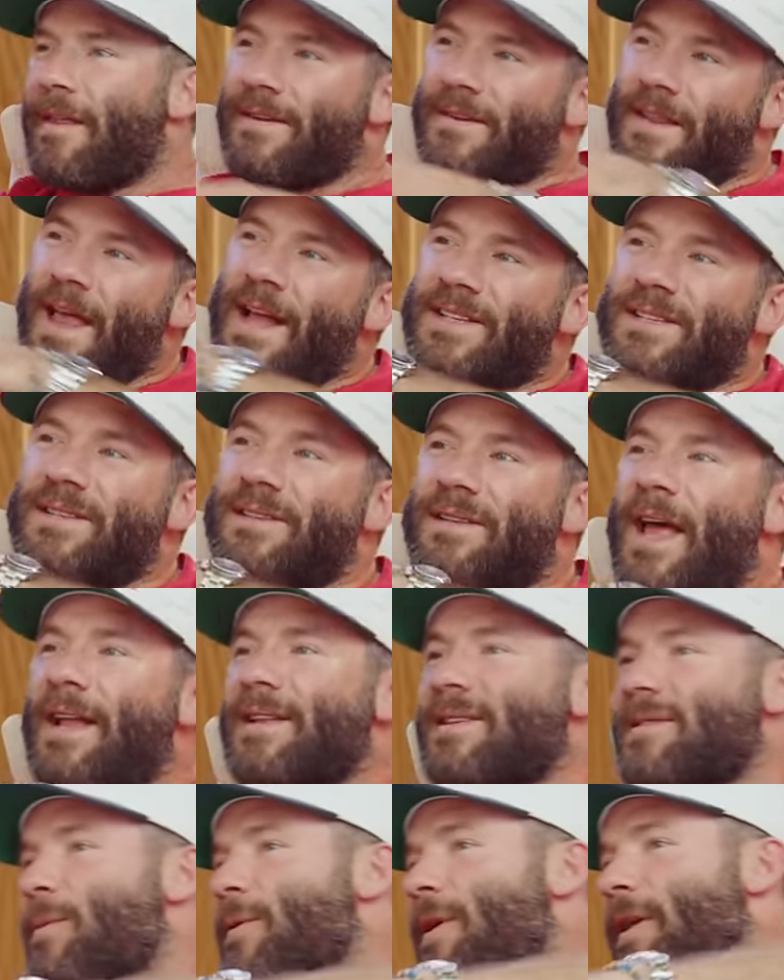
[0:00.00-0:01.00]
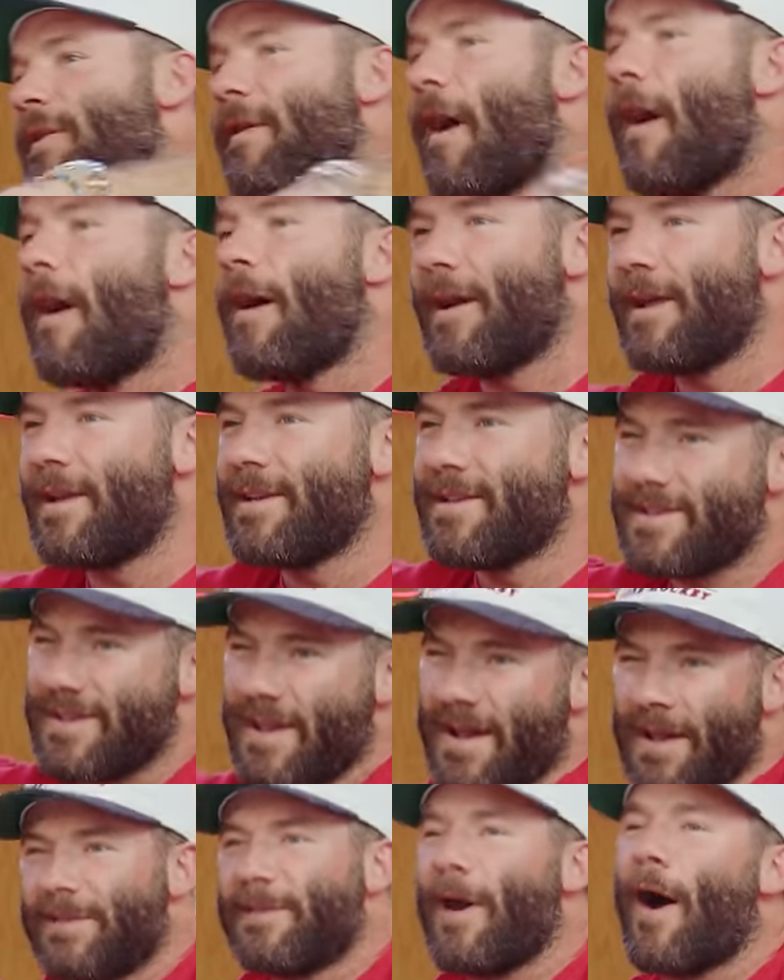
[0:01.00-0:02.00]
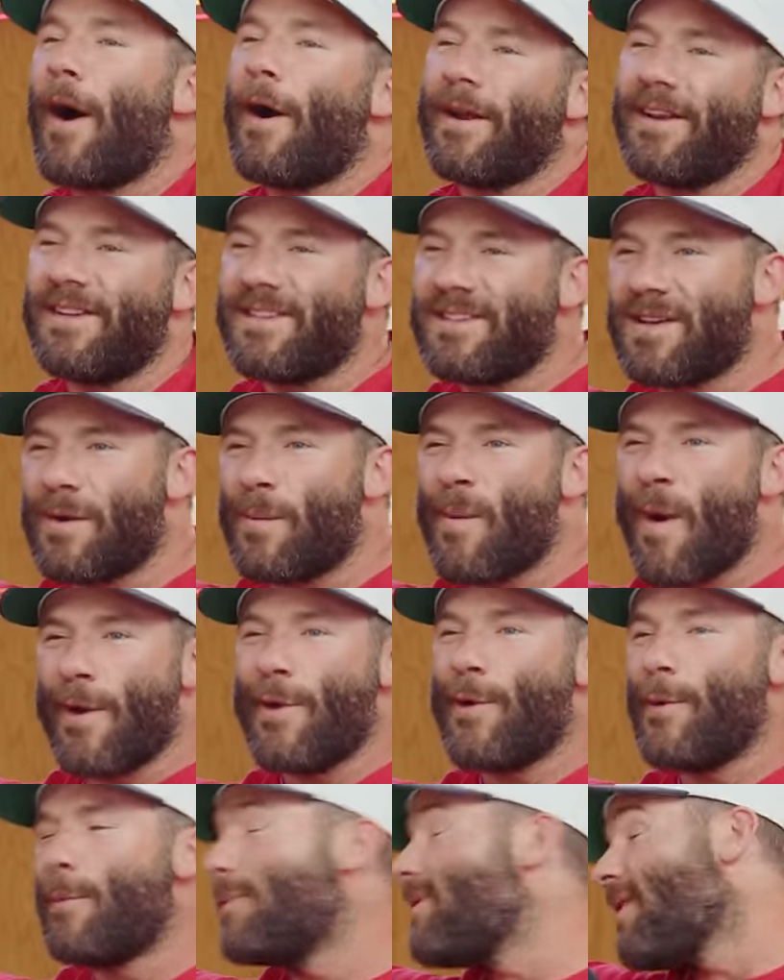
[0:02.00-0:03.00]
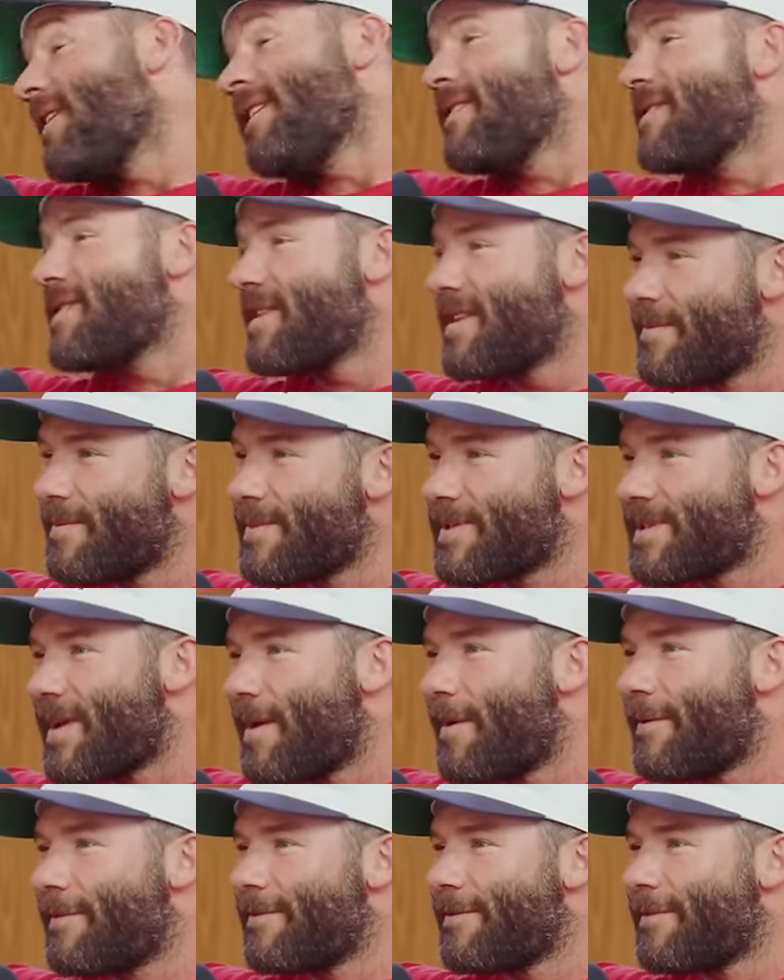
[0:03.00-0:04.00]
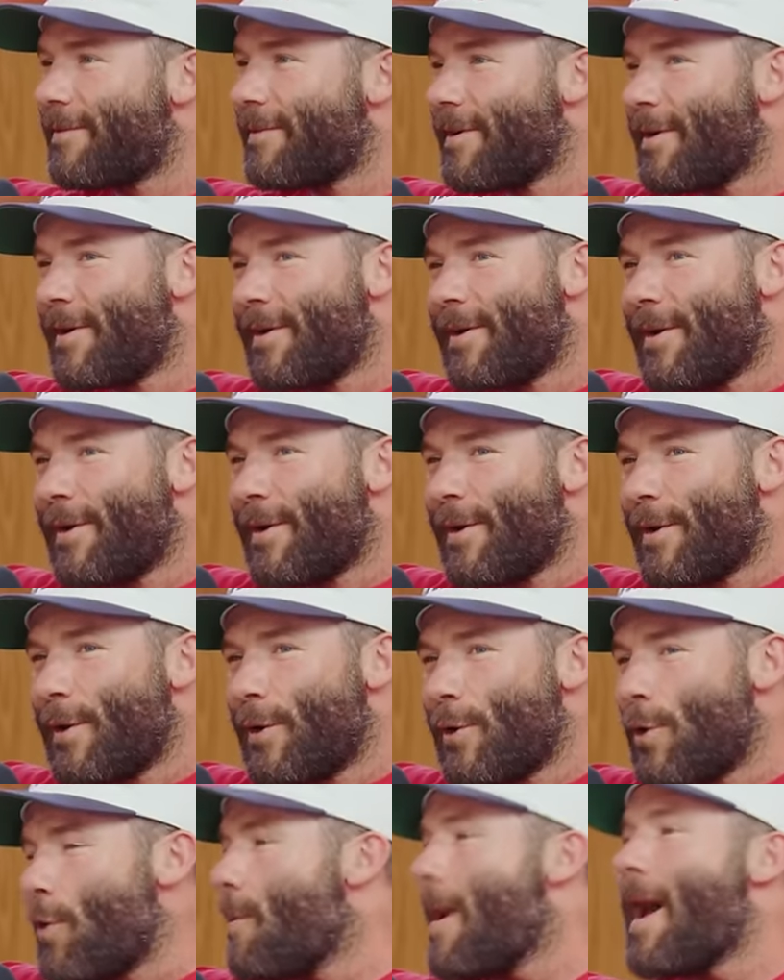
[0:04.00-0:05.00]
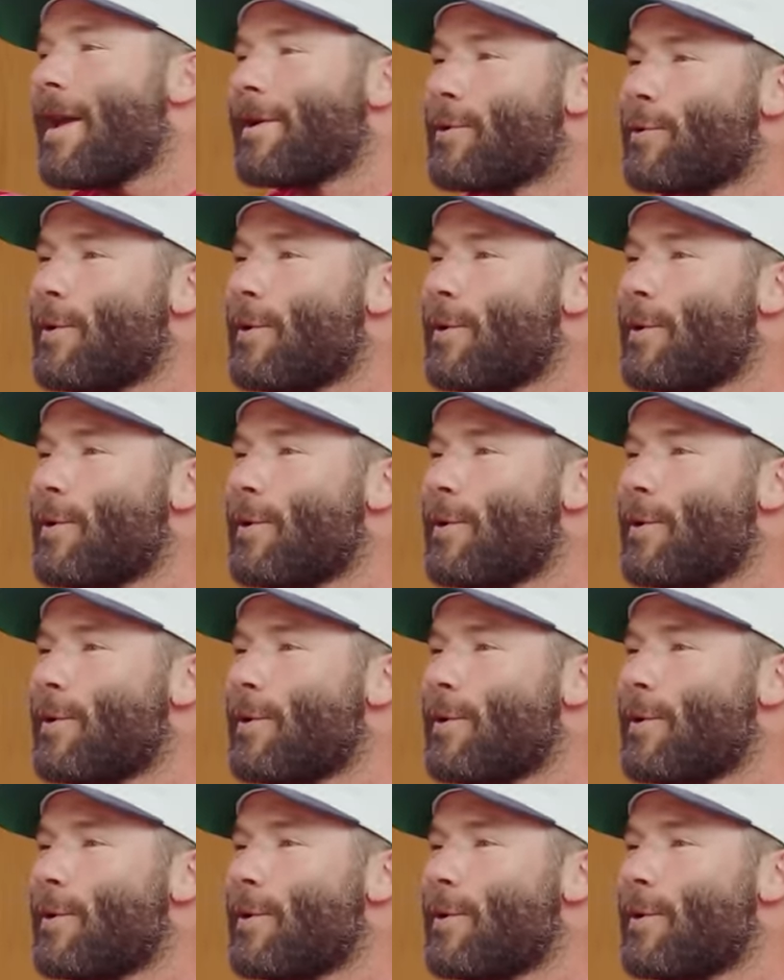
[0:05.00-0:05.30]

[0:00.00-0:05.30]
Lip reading: That's what a dog is. A dog is someone who believes in himself no matter